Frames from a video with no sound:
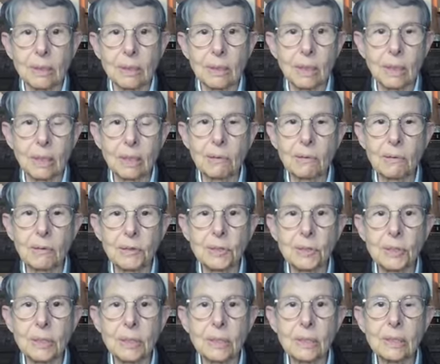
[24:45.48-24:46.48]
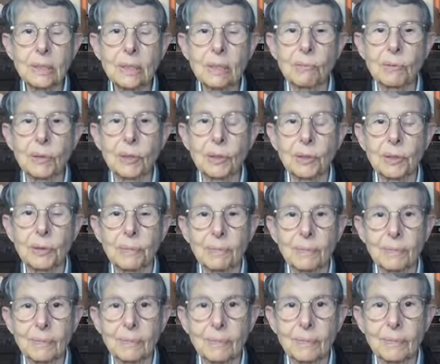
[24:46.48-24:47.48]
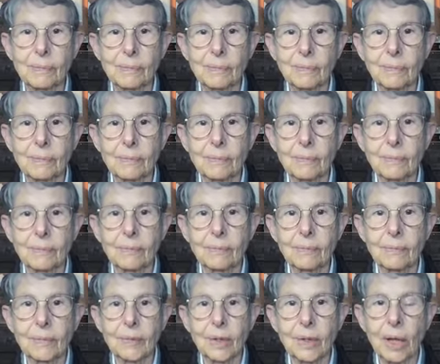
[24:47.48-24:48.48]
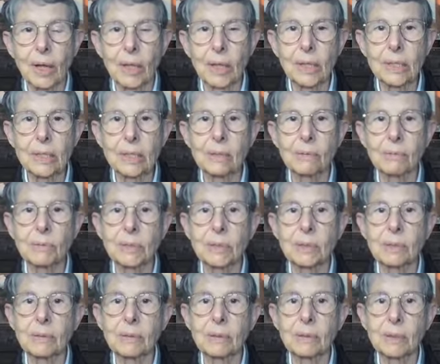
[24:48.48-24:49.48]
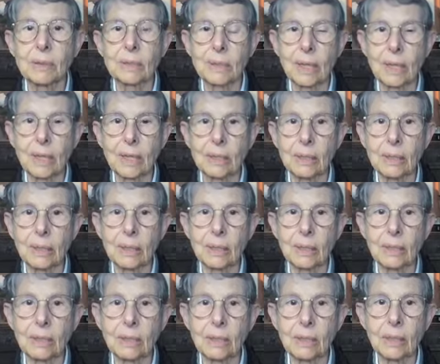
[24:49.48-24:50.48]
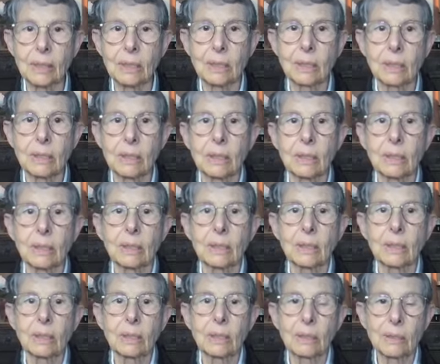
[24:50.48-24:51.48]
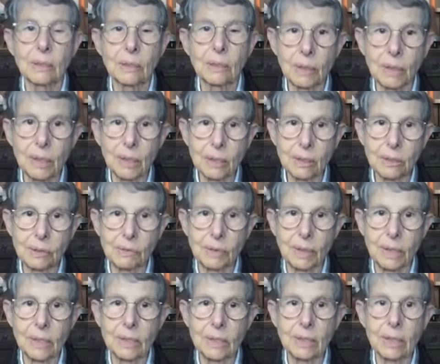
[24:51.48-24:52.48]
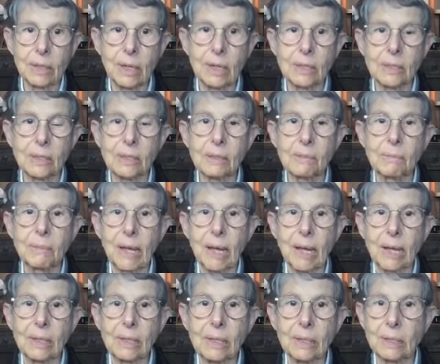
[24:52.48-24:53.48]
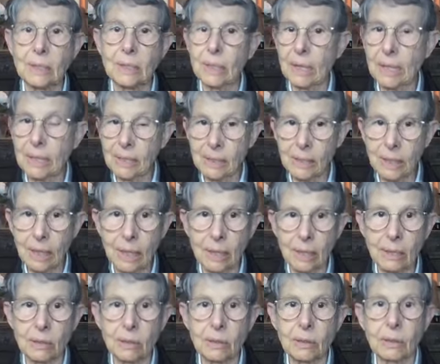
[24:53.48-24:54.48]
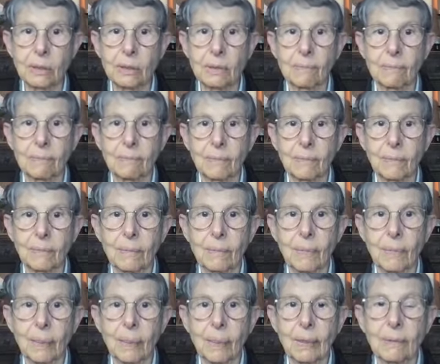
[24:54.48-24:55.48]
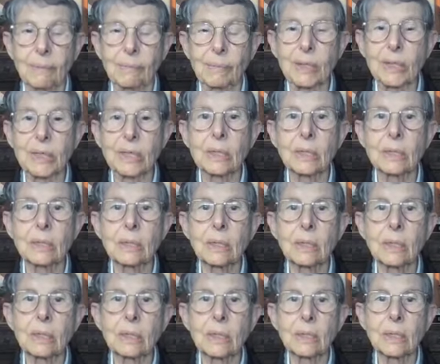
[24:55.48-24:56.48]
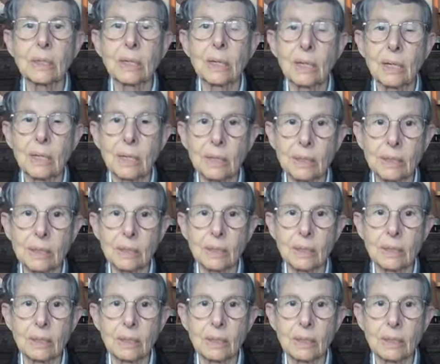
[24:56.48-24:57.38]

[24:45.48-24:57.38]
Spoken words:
Harada Roshi didn't say a word. All he did was stand there, looking straight in the eyes of the man, not in anger, but in honor.